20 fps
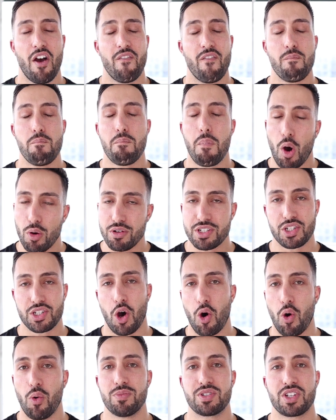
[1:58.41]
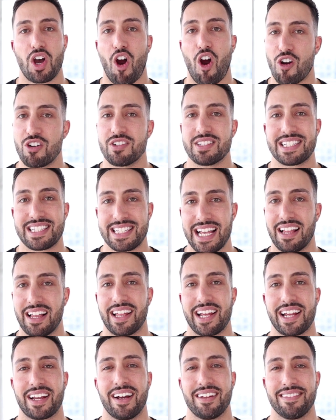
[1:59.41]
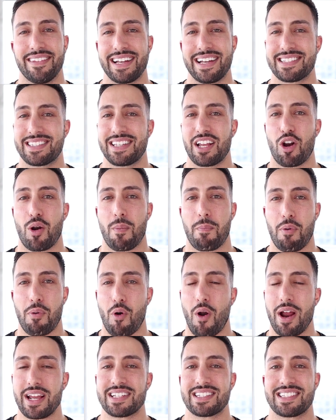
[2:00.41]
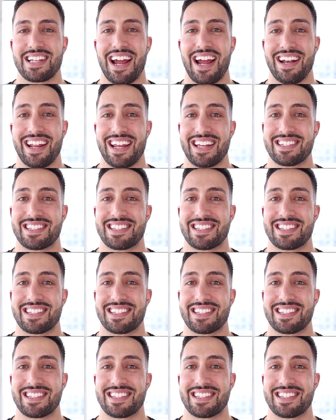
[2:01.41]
Most homes aren't selling unless they are priced at a